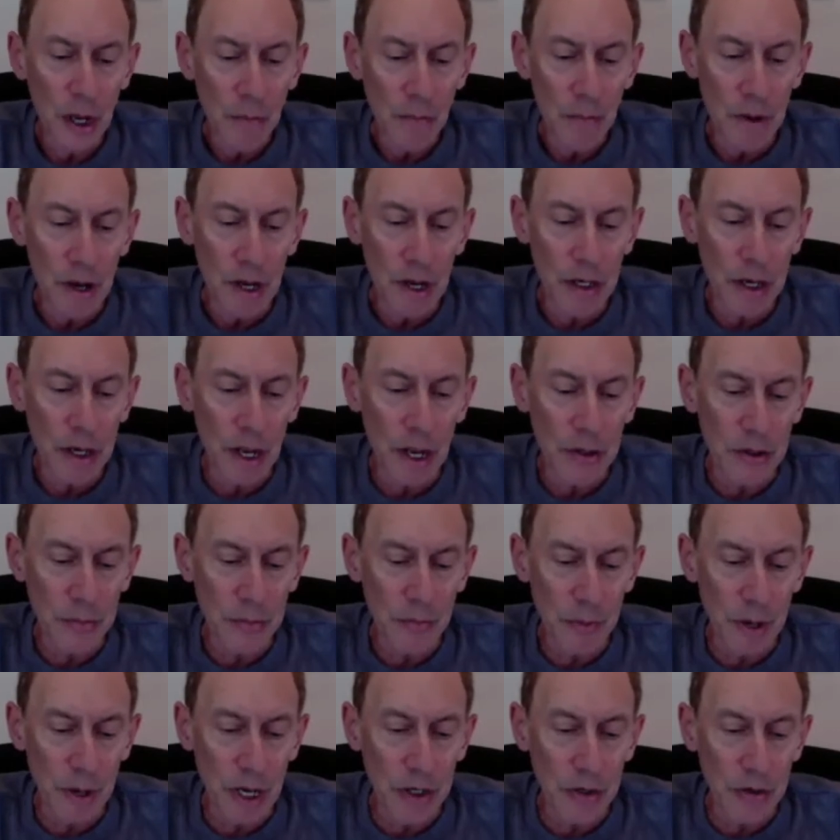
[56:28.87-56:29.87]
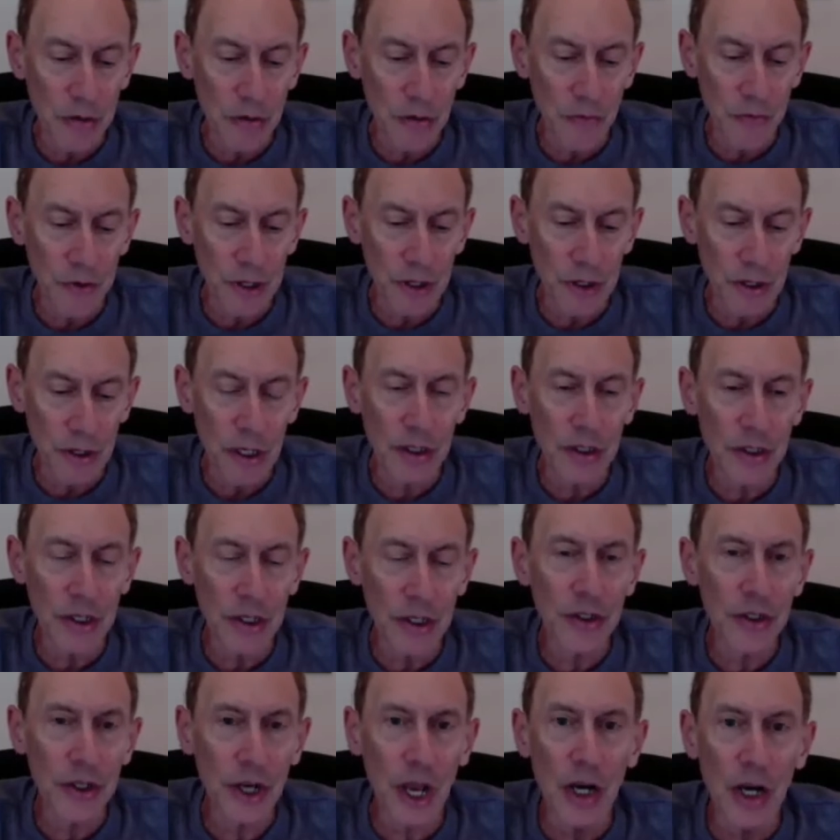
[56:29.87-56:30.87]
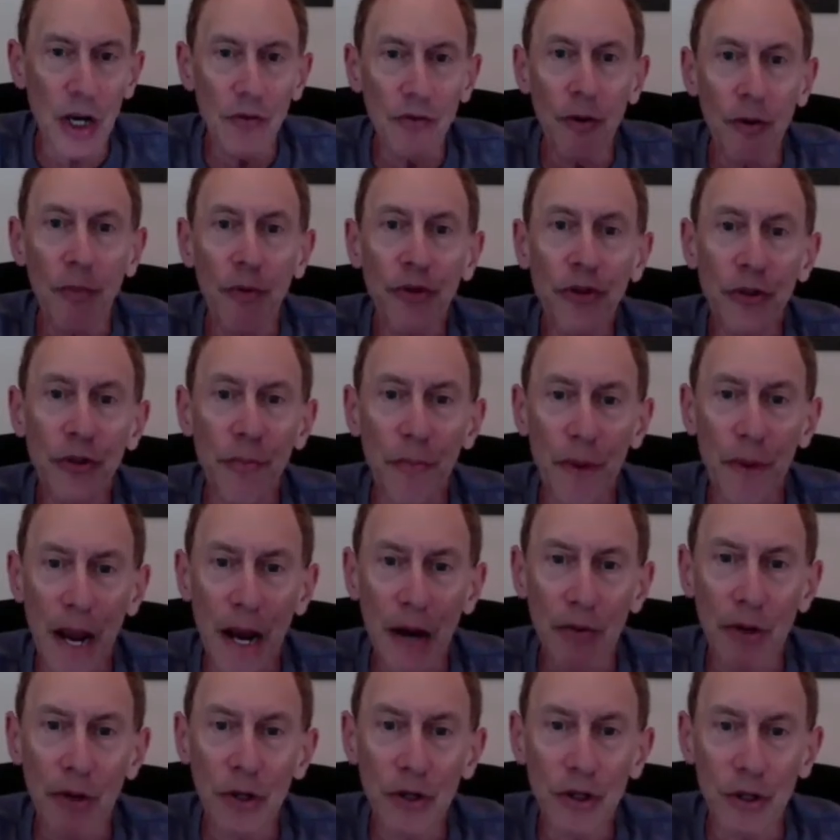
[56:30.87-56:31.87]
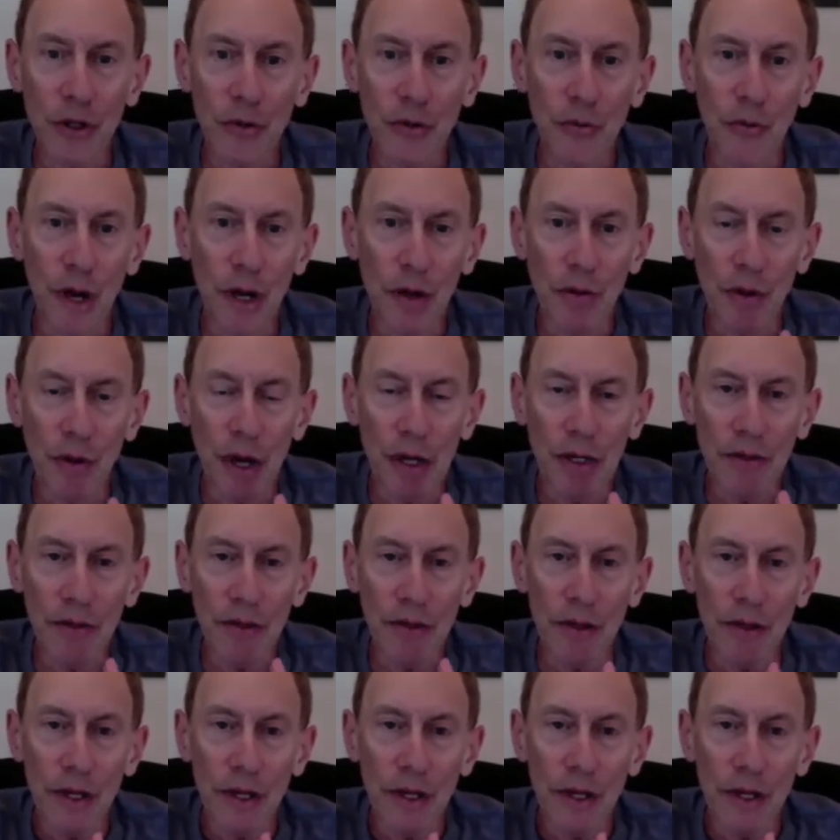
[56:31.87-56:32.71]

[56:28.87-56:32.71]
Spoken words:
But I do feel like it's kind of almost a marriage in a way, right?